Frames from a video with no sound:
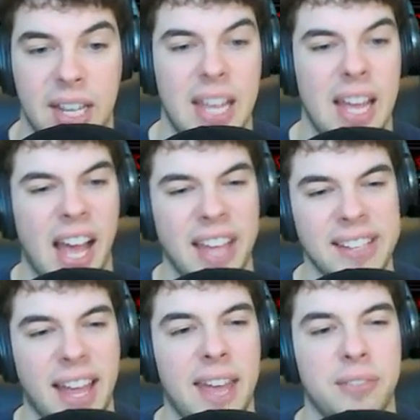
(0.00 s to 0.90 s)

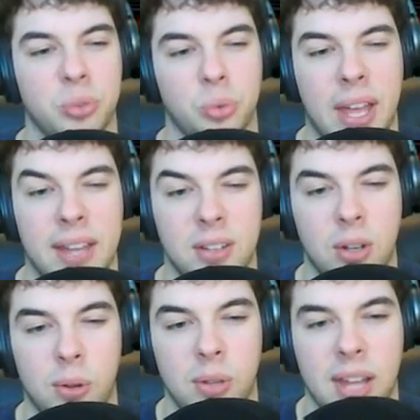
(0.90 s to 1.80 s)
I haven't read a
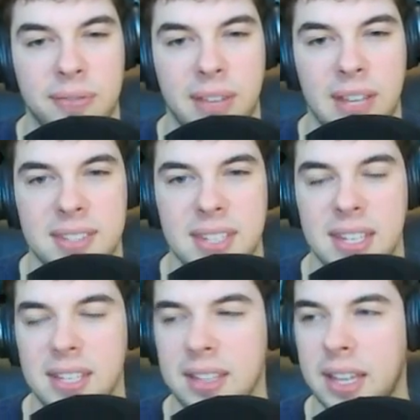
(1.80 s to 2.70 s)
whole lot of
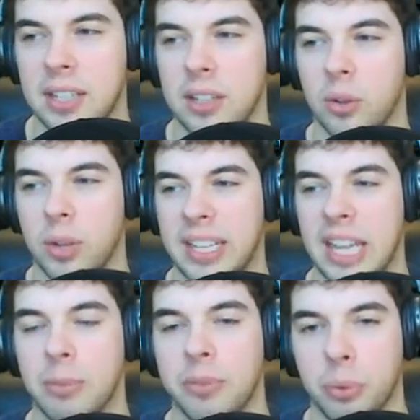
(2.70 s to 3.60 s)
fantasy, like like
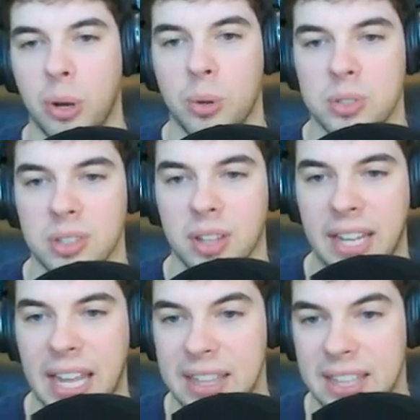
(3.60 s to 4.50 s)
Game of Thrones or
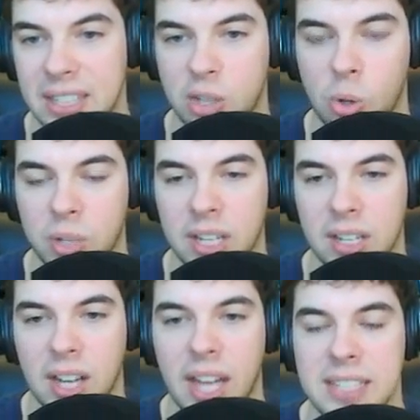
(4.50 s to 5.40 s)
like anything
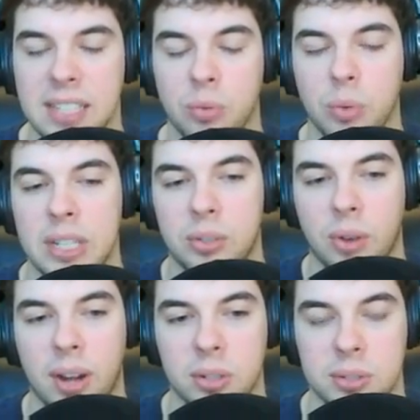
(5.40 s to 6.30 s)
Tolkien. I did read
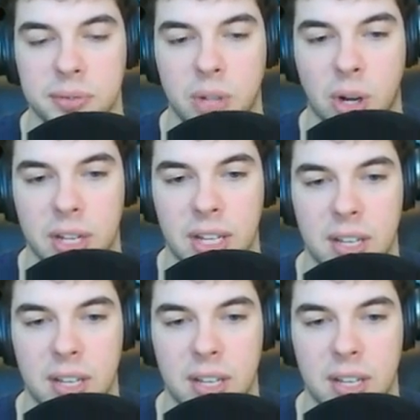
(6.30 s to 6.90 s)
Chronicles of Narnia,